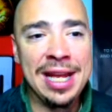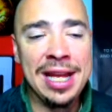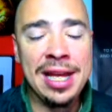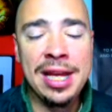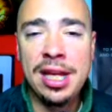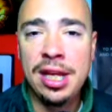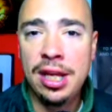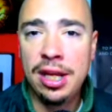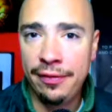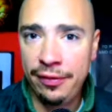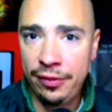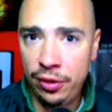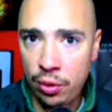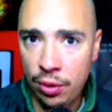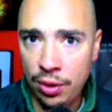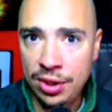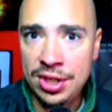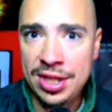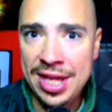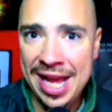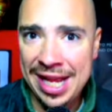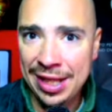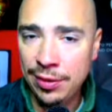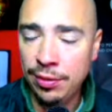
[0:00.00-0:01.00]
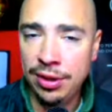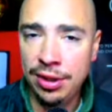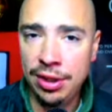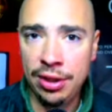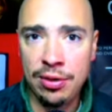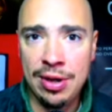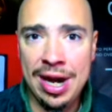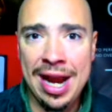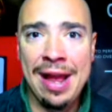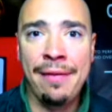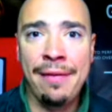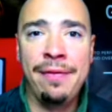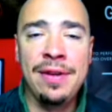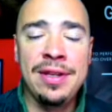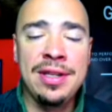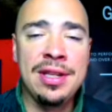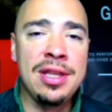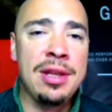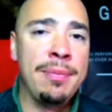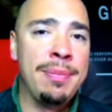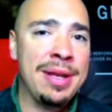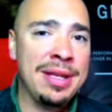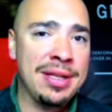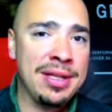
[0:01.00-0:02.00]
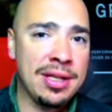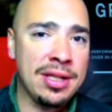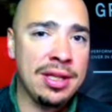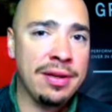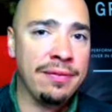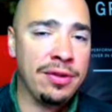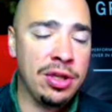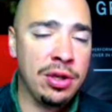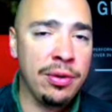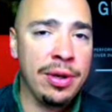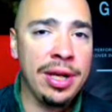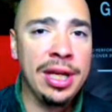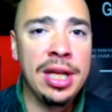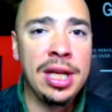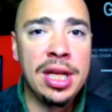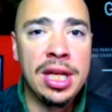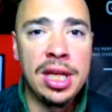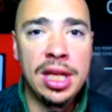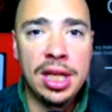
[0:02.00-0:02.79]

Of course, that's what the graph is in the business of doing,